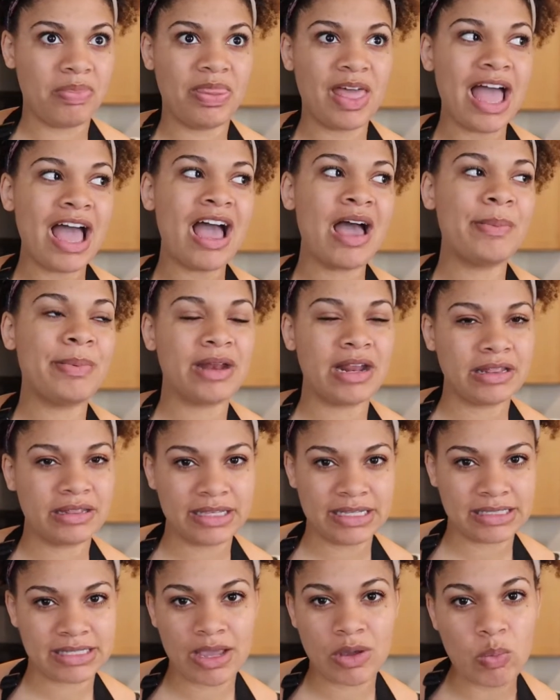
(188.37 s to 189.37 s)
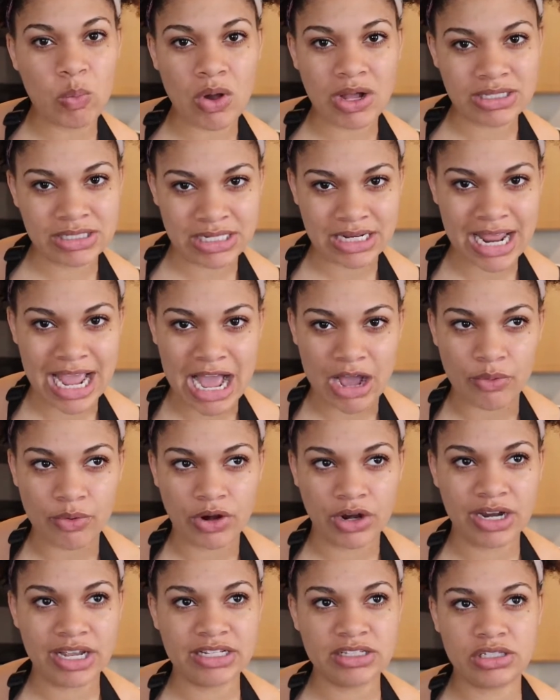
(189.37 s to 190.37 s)
That happened at least like once an
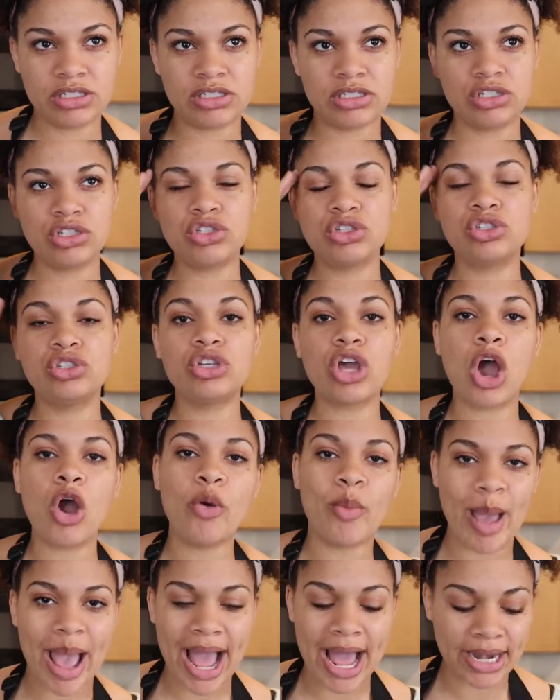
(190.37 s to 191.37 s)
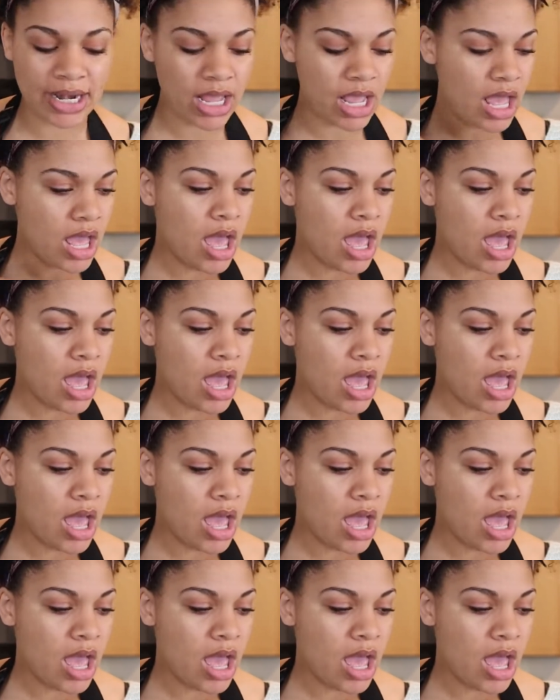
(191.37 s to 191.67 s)
hour. It's so bad.